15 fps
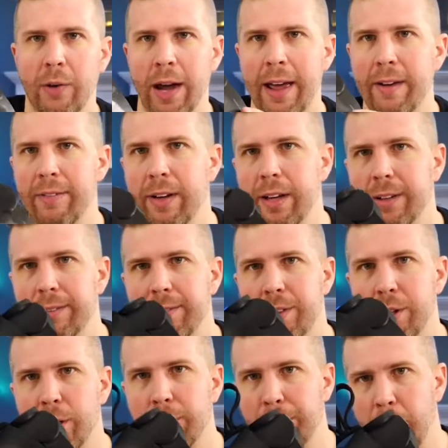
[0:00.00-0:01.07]
I have a
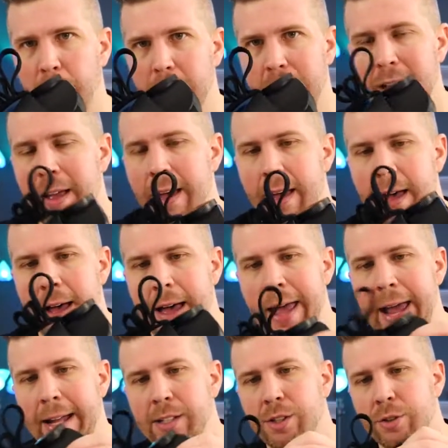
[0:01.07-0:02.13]
third-party
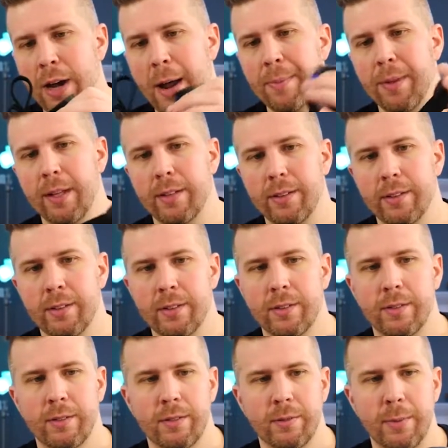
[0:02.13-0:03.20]
head strap that
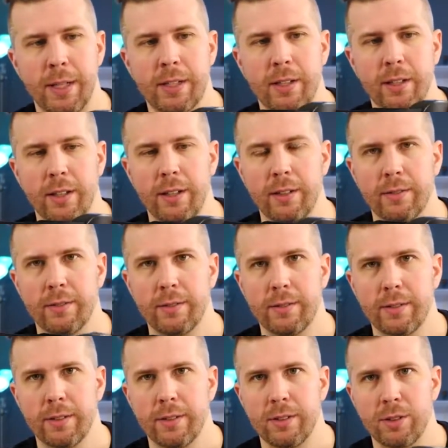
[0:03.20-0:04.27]
basically
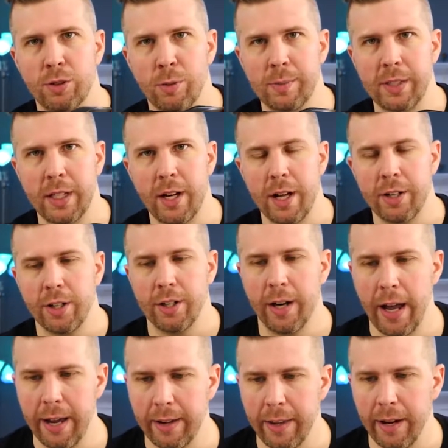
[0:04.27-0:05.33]
zooms in on your
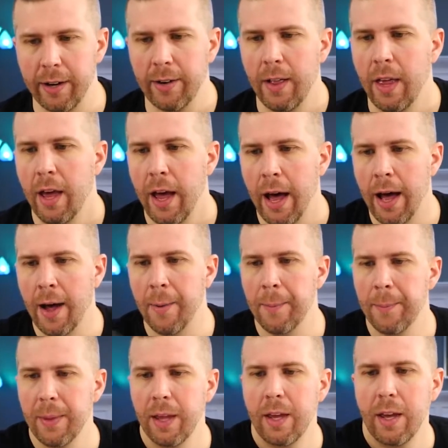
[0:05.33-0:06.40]
head there.
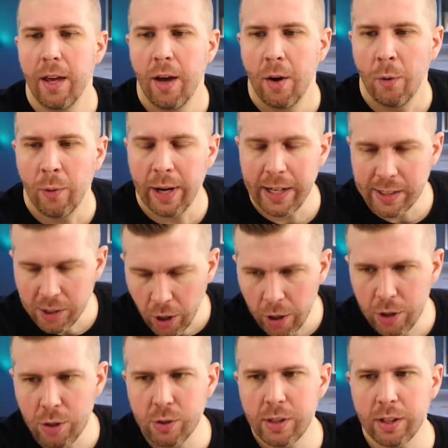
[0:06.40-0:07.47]
When I
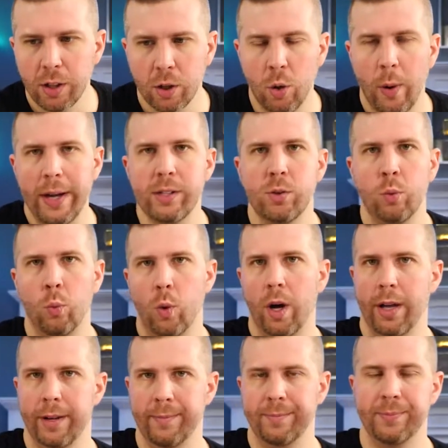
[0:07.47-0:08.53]
started using the Quest
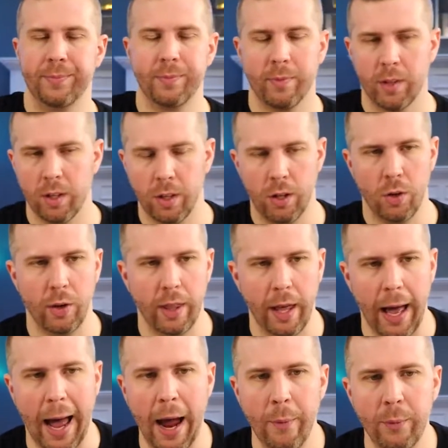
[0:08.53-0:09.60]
1,
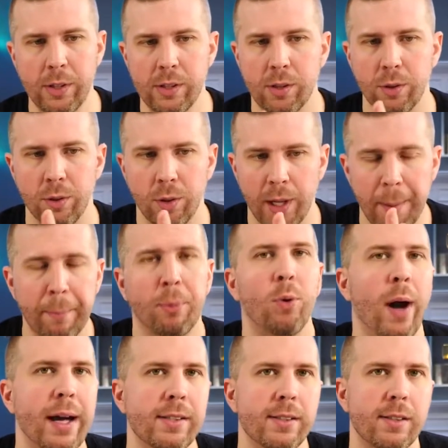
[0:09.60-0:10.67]
I was
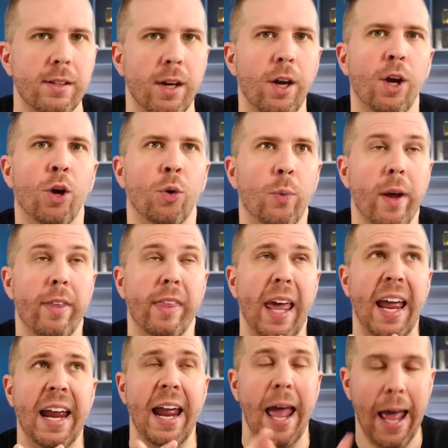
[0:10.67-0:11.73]
impressed with
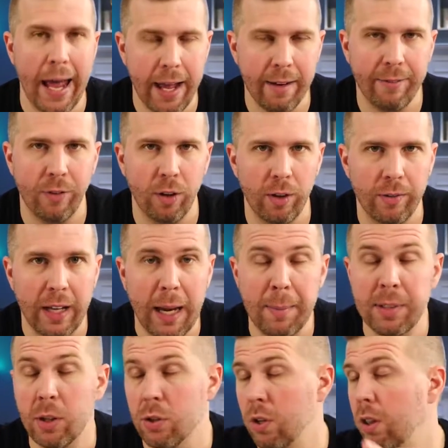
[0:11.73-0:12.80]
a handful of
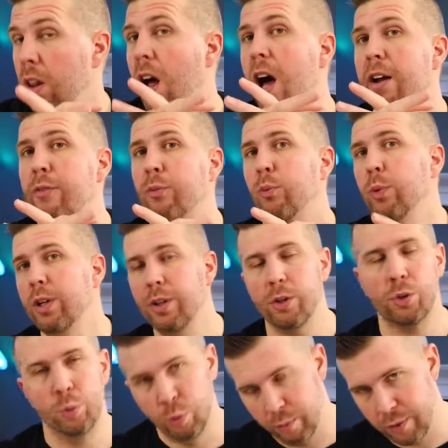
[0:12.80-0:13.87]
games. There's a lot of really
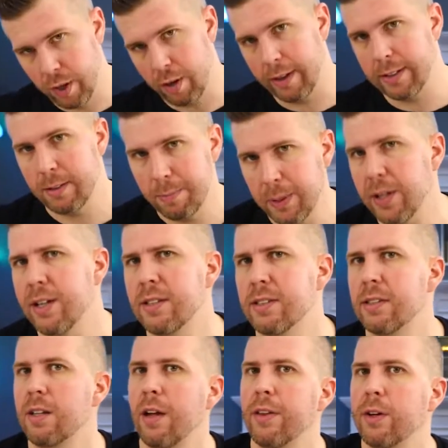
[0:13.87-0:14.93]
cool VR
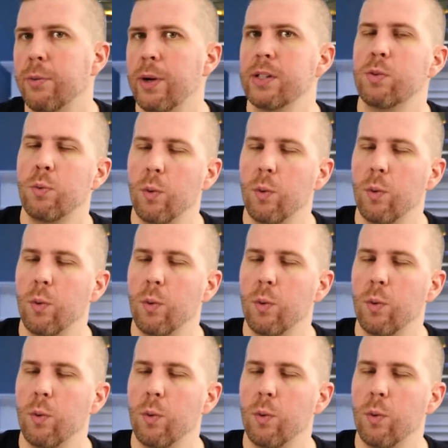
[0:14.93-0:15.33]
experiences on the Quest